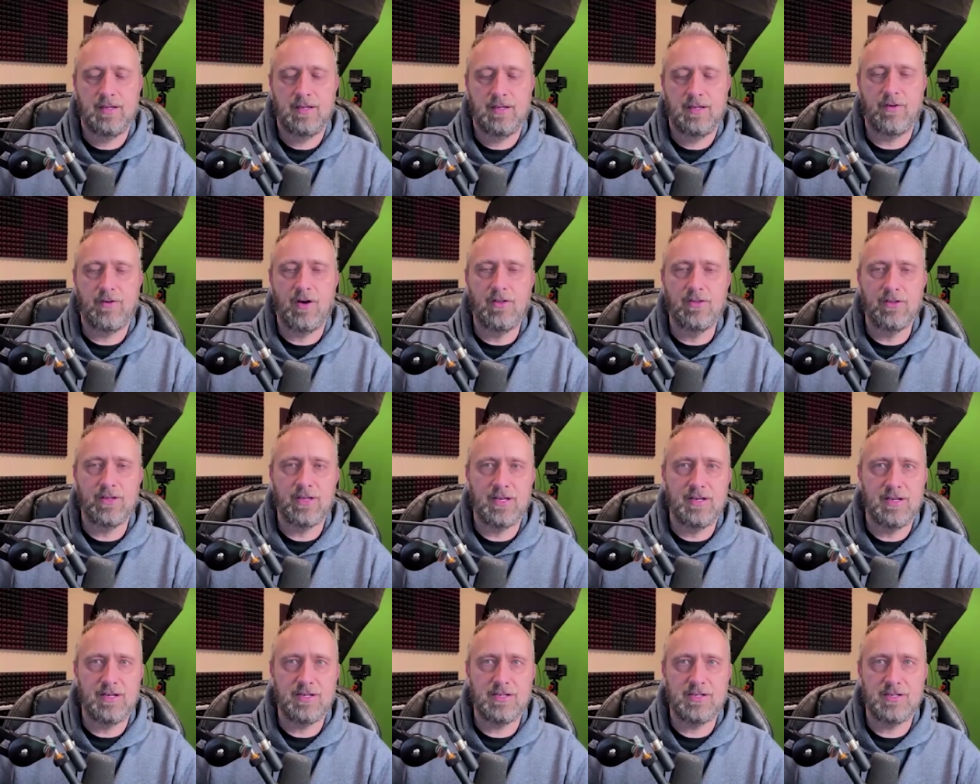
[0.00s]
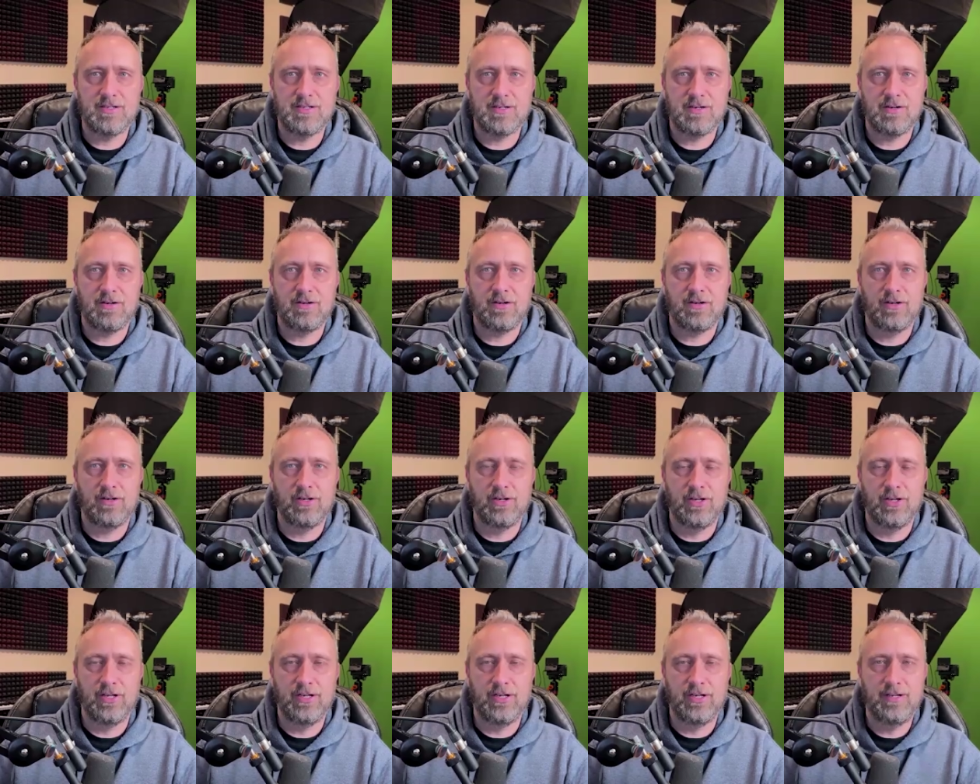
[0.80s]
if all the conditions are
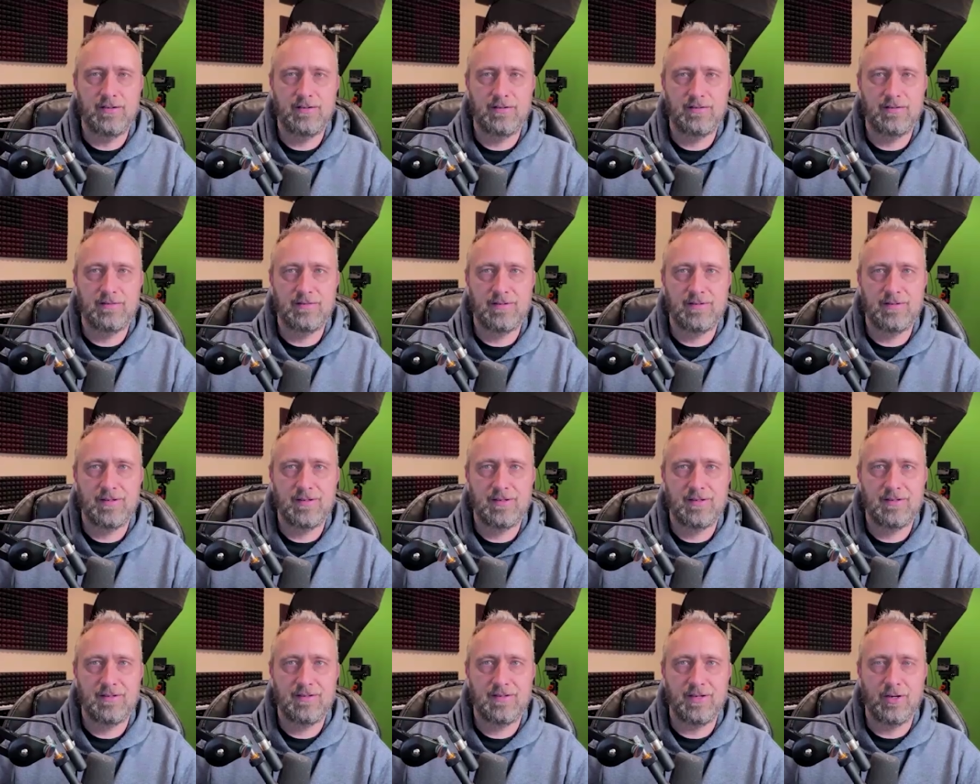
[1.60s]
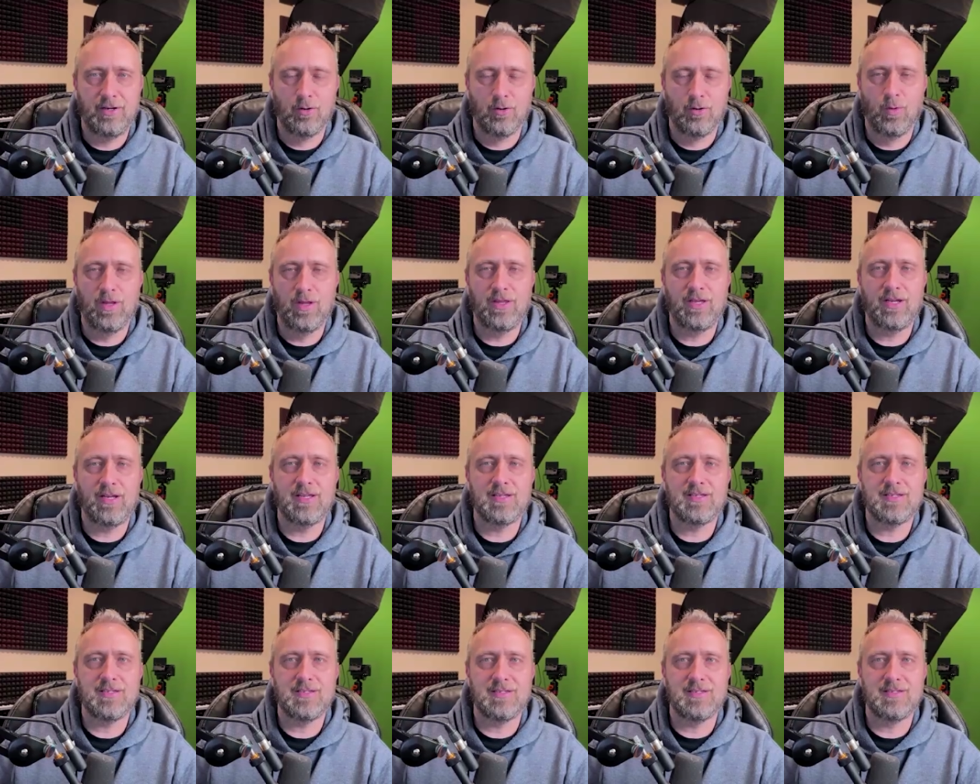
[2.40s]
good, your
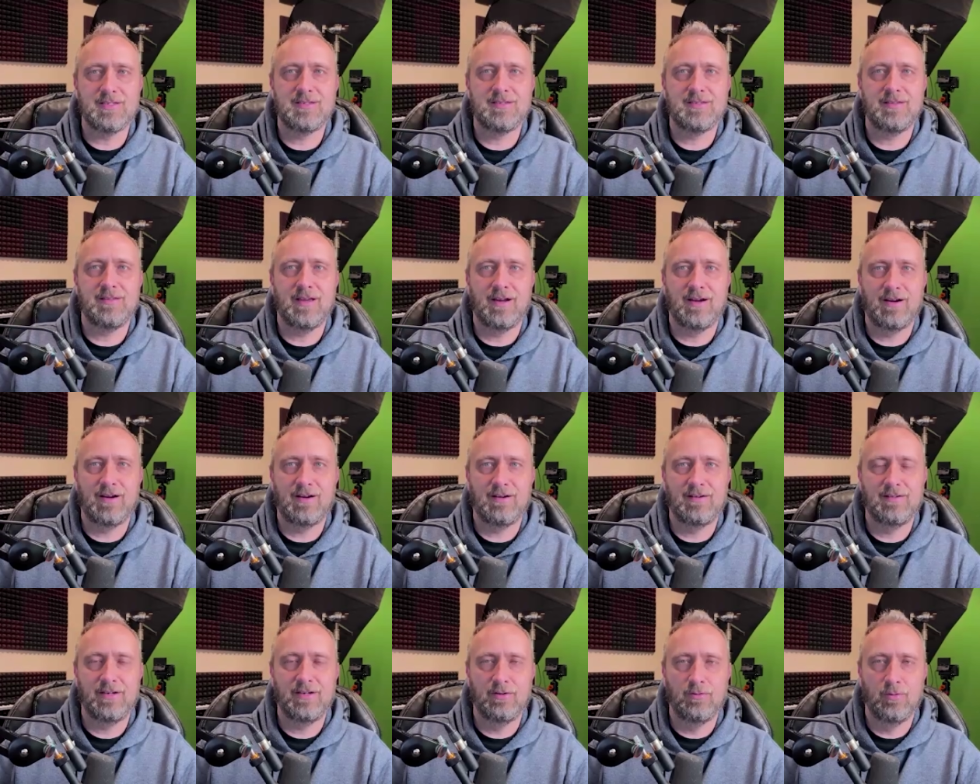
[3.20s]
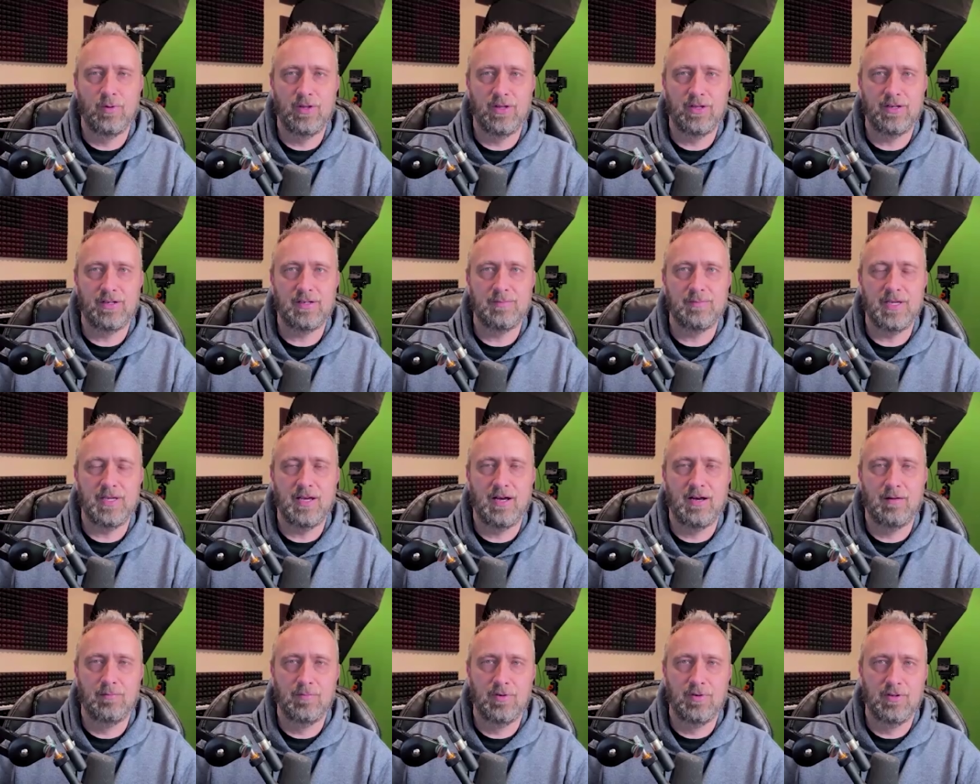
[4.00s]
willingness is there, you're willing to be
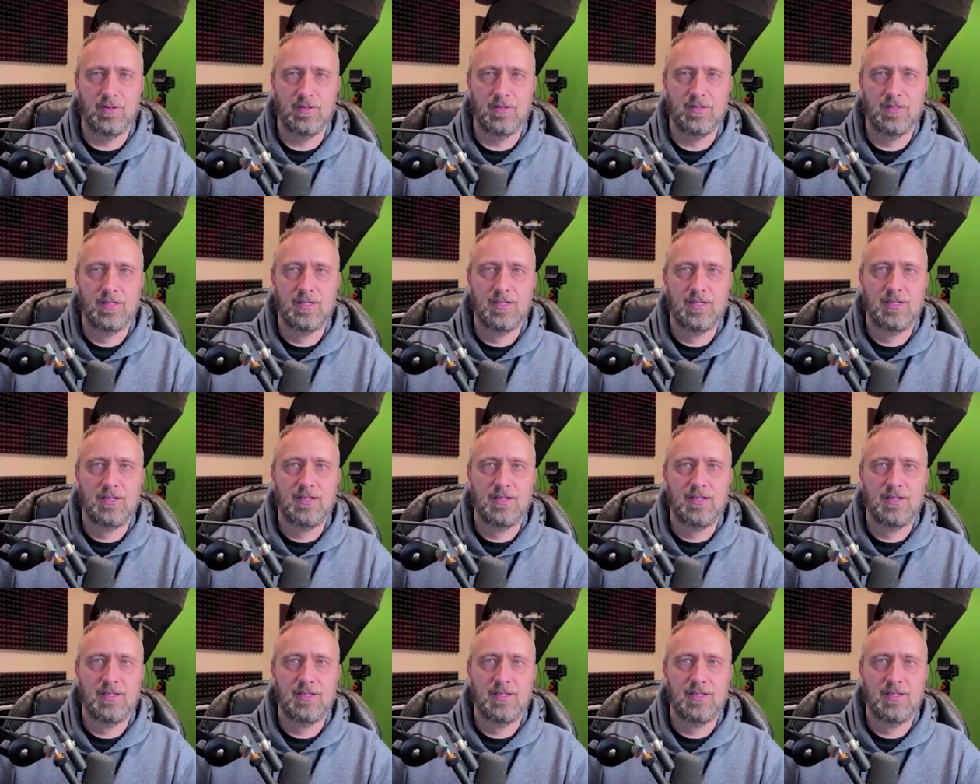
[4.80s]
humble,